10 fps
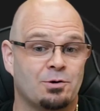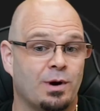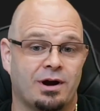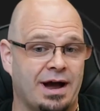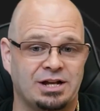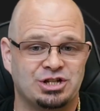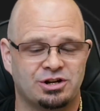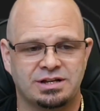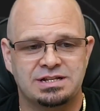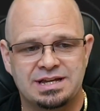where I
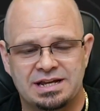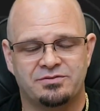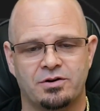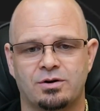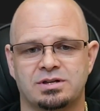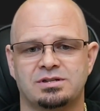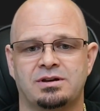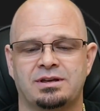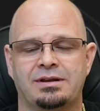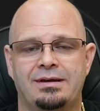generally tend to focus
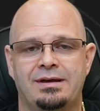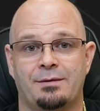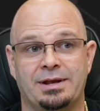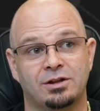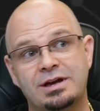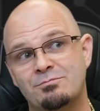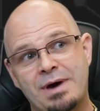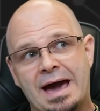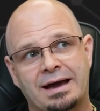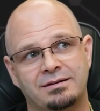on it. I mean, looking
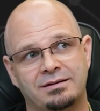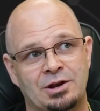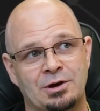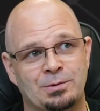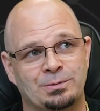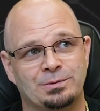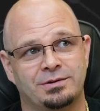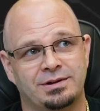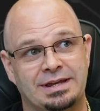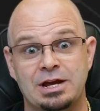back,
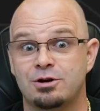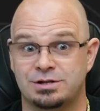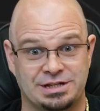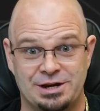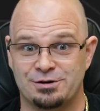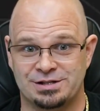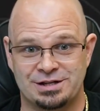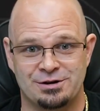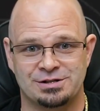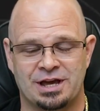years and years and
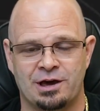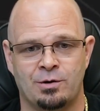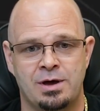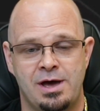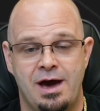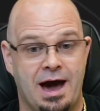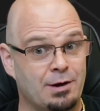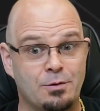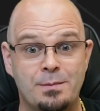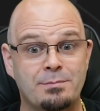years ago, I
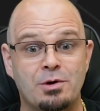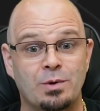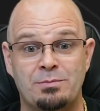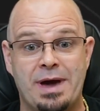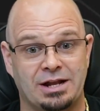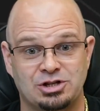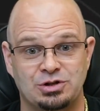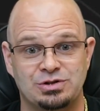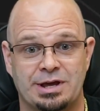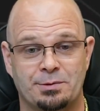remember when Patch
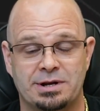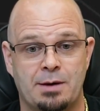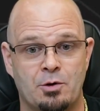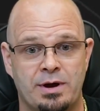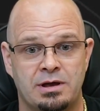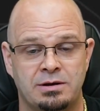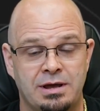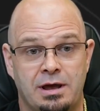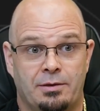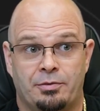Tuesday would come around,
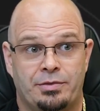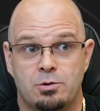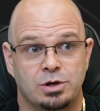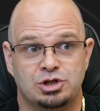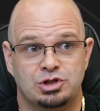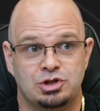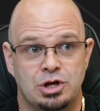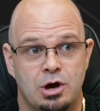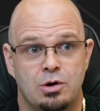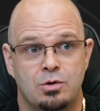there was
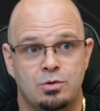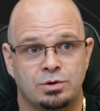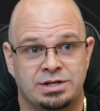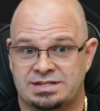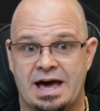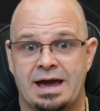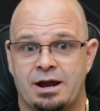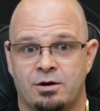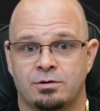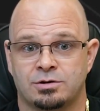no
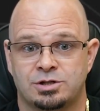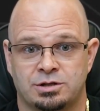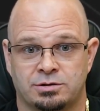desire to